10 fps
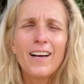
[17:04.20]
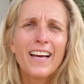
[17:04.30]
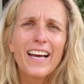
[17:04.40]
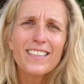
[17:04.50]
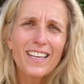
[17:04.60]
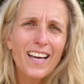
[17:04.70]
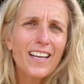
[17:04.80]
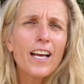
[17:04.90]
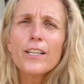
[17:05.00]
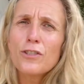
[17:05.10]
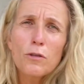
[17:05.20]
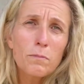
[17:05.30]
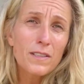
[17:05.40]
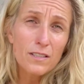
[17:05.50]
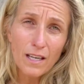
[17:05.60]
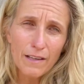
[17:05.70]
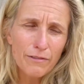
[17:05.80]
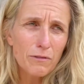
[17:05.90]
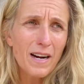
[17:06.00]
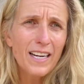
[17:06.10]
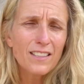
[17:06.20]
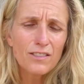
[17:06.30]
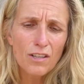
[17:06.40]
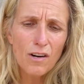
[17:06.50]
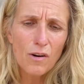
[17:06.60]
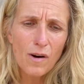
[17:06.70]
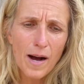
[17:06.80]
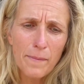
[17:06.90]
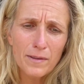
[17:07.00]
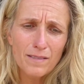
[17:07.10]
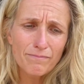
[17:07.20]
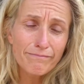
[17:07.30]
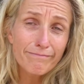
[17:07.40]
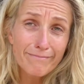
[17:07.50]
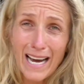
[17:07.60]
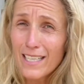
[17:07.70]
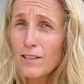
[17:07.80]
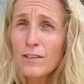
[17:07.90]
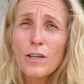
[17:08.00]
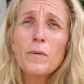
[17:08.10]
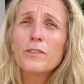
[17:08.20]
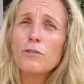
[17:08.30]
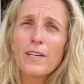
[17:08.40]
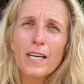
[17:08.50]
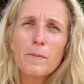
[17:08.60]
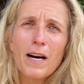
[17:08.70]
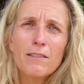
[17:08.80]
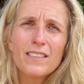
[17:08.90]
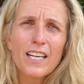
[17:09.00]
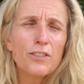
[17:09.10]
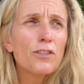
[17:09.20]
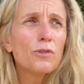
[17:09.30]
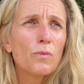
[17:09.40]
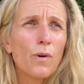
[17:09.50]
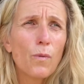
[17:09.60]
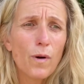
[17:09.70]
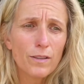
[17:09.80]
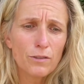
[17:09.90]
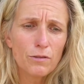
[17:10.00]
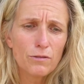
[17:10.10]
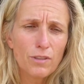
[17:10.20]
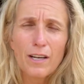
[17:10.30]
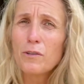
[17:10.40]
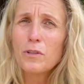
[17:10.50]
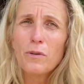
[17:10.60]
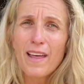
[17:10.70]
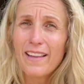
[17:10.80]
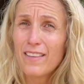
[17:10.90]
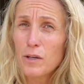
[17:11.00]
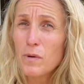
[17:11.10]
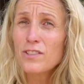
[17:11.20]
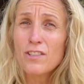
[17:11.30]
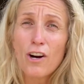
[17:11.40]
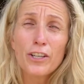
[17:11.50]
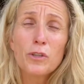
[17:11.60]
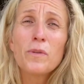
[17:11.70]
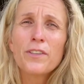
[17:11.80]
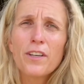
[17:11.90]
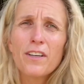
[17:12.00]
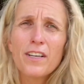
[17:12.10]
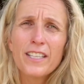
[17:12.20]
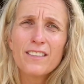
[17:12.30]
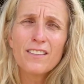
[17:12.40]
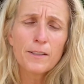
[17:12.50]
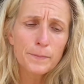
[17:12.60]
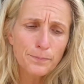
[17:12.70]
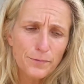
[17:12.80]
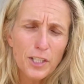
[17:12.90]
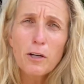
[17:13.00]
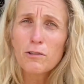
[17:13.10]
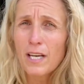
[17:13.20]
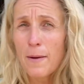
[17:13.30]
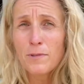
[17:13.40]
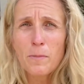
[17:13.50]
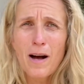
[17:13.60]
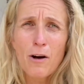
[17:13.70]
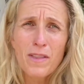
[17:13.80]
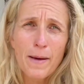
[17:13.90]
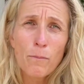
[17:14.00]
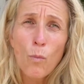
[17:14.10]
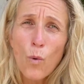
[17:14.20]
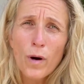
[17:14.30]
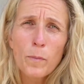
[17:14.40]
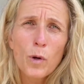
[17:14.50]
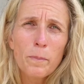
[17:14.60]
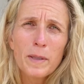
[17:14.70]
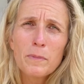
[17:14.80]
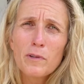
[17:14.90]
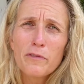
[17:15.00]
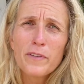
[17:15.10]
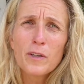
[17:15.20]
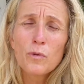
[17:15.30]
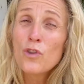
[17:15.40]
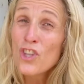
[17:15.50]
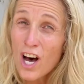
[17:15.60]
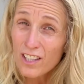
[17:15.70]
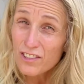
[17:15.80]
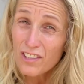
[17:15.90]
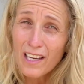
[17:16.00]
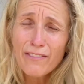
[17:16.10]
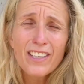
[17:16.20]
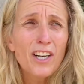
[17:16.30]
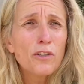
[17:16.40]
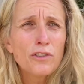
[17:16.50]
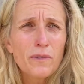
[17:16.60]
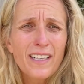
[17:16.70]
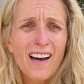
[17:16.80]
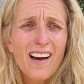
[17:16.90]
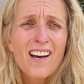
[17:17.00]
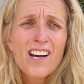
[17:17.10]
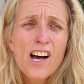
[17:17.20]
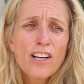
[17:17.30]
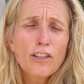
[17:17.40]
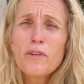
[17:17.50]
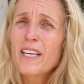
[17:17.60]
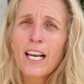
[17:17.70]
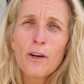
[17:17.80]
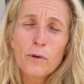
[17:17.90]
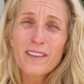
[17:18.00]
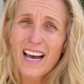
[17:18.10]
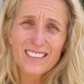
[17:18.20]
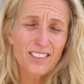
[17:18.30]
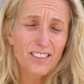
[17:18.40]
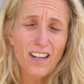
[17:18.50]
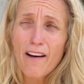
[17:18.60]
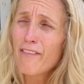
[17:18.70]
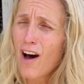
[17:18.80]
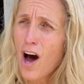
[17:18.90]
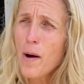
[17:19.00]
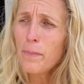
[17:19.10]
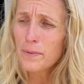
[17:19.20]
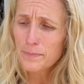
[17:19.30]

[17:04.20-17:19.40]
It should be safe, right? So, but I don't know what to say about it. I just want to tell you that there was an article in the Tico Times about that more and more people feel not safe in Costa Rica. So you can look that stuff up.